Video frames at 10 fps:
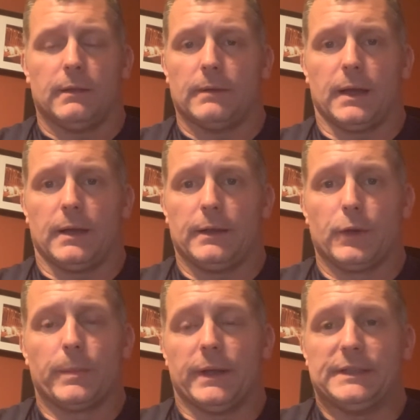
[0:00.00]

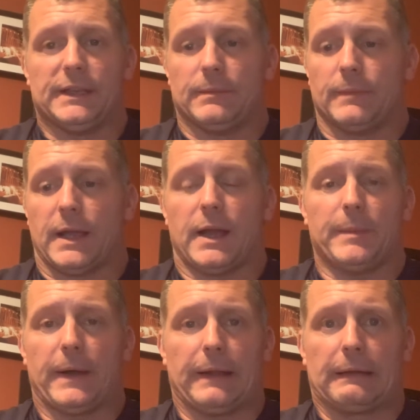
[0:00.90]
earbuds in, my
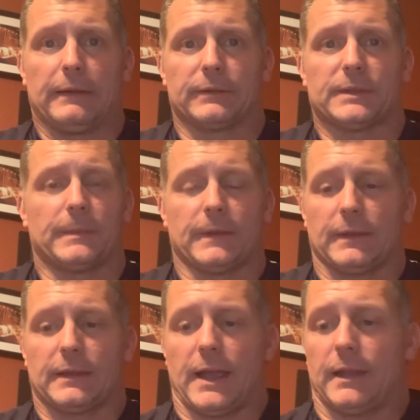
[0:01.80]
iPod on, or something
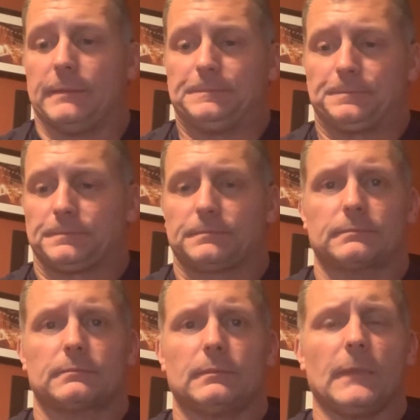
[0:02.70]
like that,
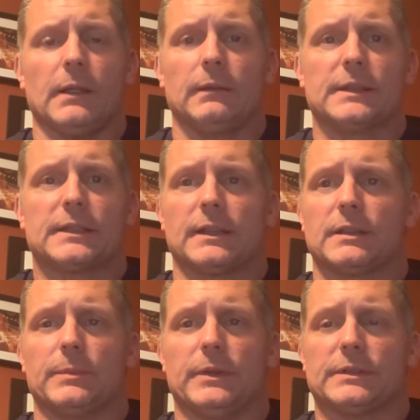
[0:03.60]
listening
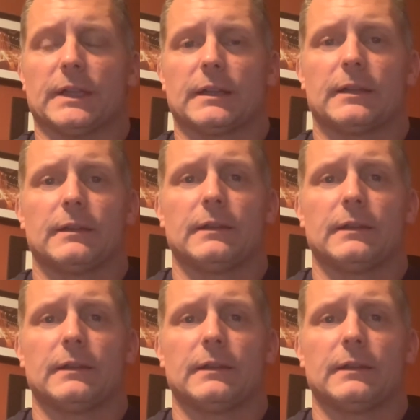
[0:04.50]
to music.